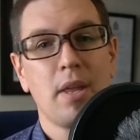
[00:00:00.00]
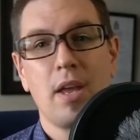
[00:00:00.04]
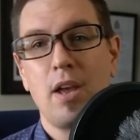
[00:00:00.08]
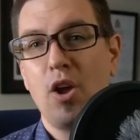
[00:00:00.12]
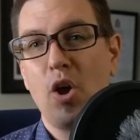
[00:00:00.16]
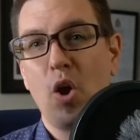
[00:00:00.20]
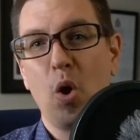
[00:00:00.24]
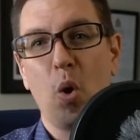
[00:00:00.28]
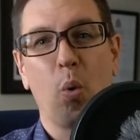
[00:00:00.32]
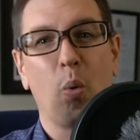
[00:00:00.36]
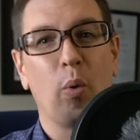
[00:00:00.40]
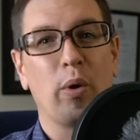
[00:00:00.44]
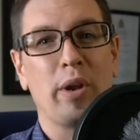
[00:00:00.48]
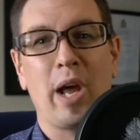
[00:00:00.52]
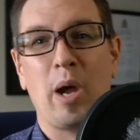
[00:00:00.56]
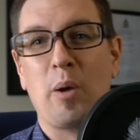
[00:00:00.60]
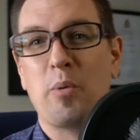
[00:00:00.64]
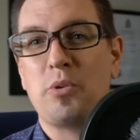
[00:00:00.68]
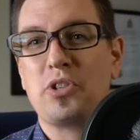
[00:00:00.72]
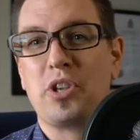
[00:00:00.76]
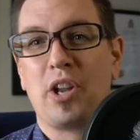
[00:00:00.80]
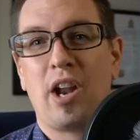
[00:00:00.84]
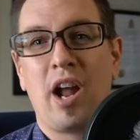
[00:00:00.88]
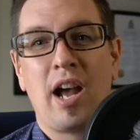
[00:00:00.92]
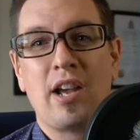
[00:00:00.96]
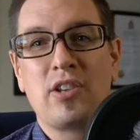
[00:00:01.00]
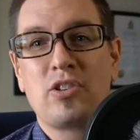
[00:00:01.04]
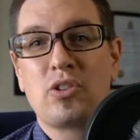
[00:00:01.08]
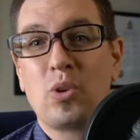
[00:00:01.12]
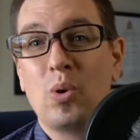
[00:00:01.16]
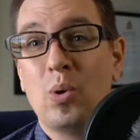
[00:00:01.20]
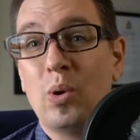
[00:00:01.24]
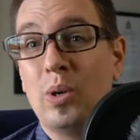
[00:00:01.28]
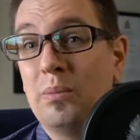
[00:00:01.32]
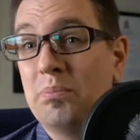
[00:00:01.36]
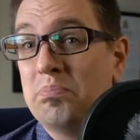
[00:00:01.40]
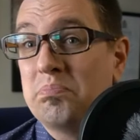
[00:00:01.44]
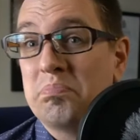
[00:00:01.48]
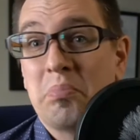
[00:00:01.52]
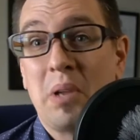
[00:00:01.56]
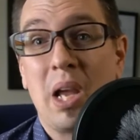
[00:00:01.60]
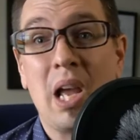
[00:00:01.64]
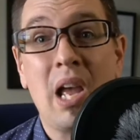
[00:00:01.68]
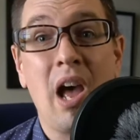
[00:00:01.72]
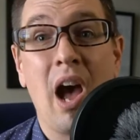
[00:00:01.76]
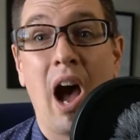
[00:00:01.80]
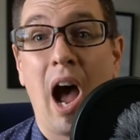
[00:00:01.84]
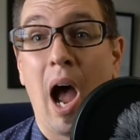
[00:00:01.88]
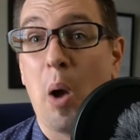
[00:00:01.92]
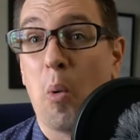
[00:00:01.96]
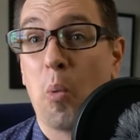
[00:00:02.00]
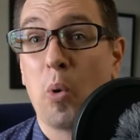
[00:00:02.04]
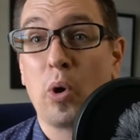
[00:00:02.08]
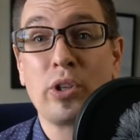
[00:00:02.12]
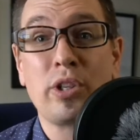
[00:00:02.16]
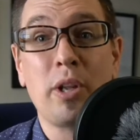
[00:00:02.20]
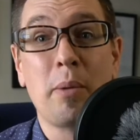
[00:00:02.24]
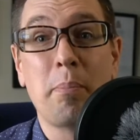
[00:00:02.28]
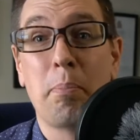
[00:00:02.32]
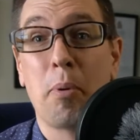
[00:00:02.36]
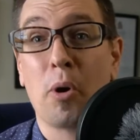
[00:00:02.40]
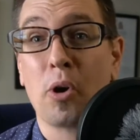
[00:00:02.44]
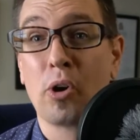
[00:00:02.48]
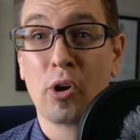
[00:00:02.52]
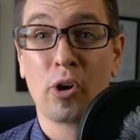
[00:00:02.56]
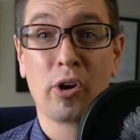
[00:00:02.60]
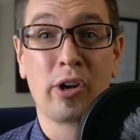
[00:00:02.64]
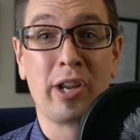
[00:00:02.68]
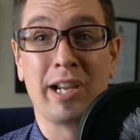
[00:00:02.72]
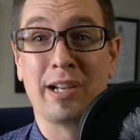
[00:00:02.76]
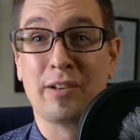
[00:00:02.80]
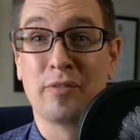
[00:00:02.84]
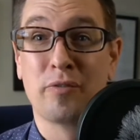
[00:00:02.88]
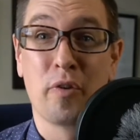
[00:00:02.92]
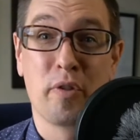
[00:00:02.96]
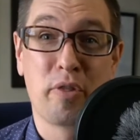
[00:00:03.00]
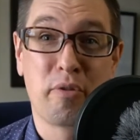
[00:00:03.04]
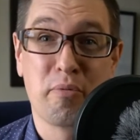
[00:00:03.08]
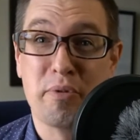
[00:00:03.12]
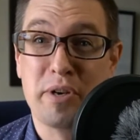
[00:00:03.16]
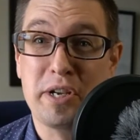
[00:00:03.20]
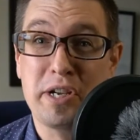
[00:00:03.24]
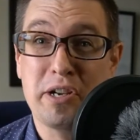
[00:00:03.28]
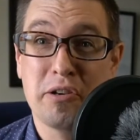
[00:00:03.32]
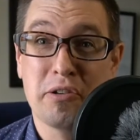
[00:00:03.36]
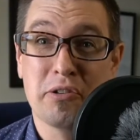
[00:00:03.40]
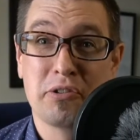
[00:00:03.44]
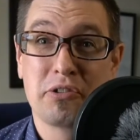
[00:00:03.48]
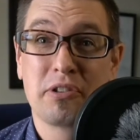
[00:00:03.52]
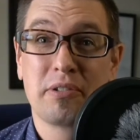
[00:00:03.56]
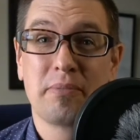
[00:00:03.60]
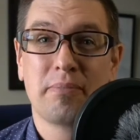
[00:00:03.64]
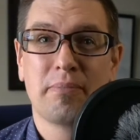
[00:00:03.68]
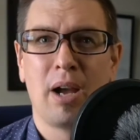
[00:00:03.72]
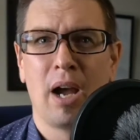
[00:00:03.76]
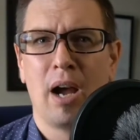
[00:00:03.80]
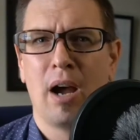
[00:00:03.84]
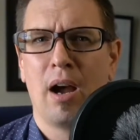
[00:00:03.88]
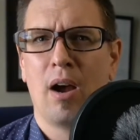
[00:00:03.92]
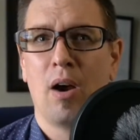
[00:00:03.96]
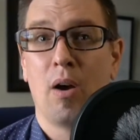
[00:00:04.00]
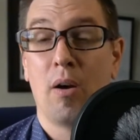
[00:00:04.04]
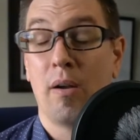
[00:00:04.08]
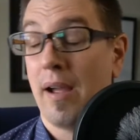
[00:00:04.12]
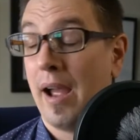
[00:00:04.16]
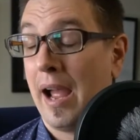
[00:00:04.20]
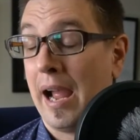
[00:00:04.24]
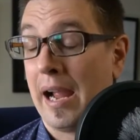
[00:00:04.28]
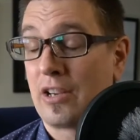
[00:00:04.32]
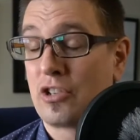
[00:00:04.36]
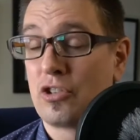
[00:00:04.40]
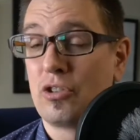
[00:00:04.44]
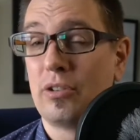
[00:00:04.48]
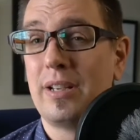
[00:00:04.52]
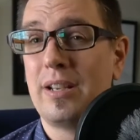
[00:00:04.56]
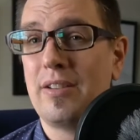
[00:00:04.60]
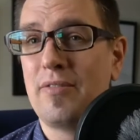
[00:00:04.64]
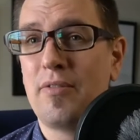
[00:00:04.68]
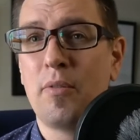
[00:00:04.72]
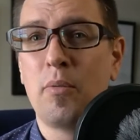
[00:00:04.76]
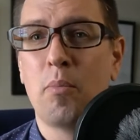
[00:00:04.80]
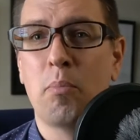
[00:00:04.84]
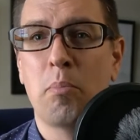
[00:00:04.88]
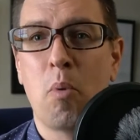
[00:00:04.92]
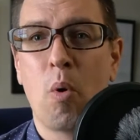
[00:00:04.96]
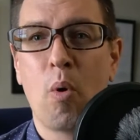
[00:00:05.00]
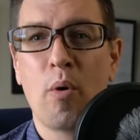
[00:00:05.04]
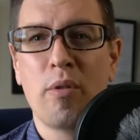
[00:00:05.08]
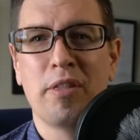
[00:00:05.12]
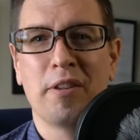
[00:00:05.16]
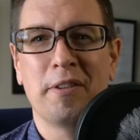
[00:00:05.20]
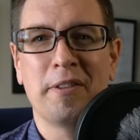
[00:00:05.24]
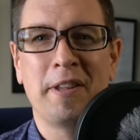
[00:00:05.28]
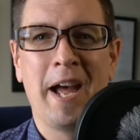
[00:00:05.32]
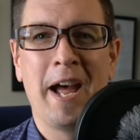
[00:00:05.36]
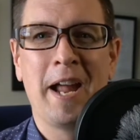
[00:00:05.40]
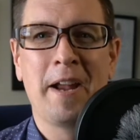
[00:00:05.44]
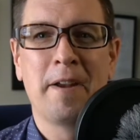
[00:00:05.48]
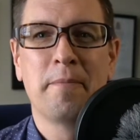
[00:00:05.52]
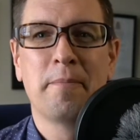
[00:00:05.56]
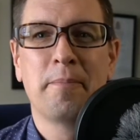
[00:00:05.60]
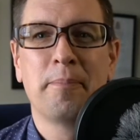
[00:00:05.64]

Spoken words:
When I was in high school, I worked at Burger King for 3 years, actually even more than that.